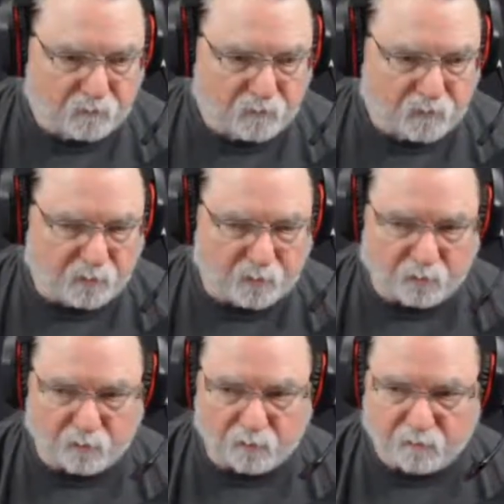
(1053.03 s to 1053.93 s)

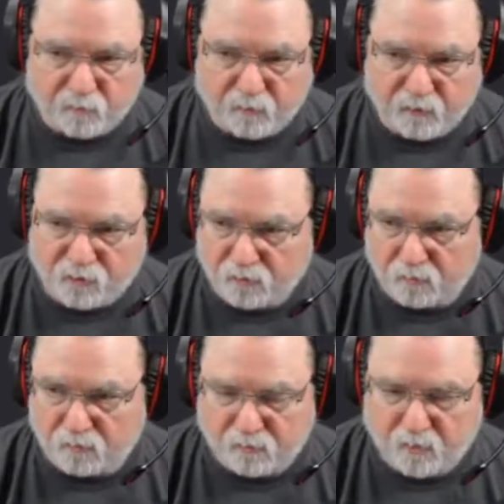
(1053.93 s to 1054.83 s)
computer
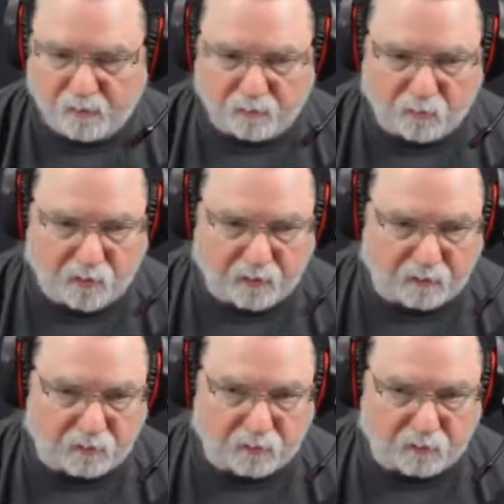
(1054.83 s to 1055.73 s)
function, so I don't know why they
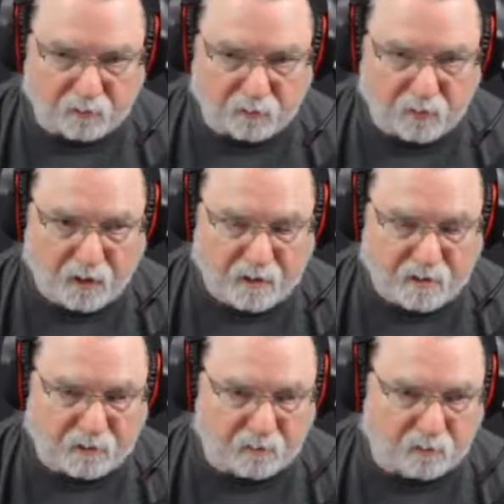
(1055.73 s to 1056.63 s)
couldn't. So what I
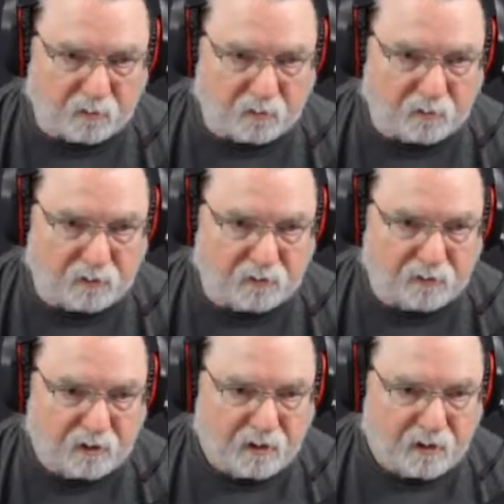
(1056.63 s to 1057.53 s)
ended up doing was
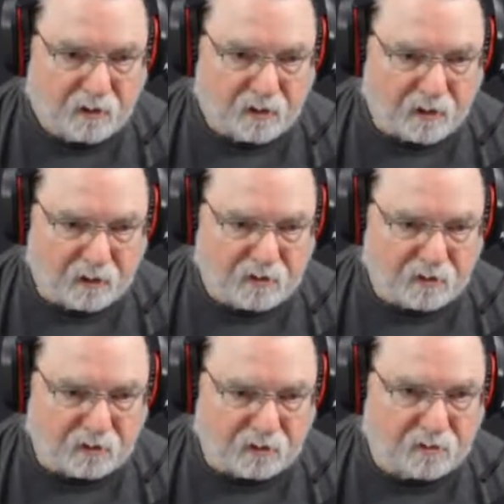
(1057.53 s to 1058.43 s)
I
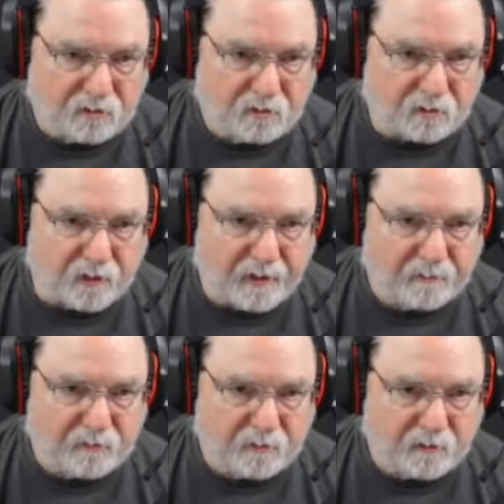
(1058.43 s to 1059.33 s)
just
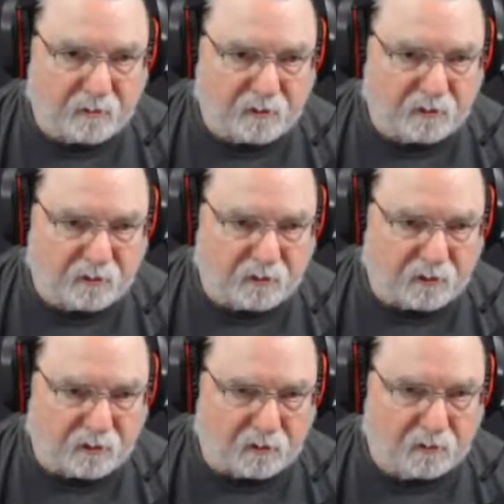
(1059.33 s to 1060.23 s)
grabbed the thumbnail
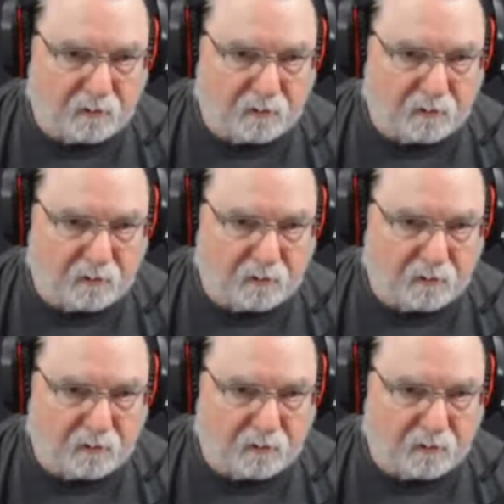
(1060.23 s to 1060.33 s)
again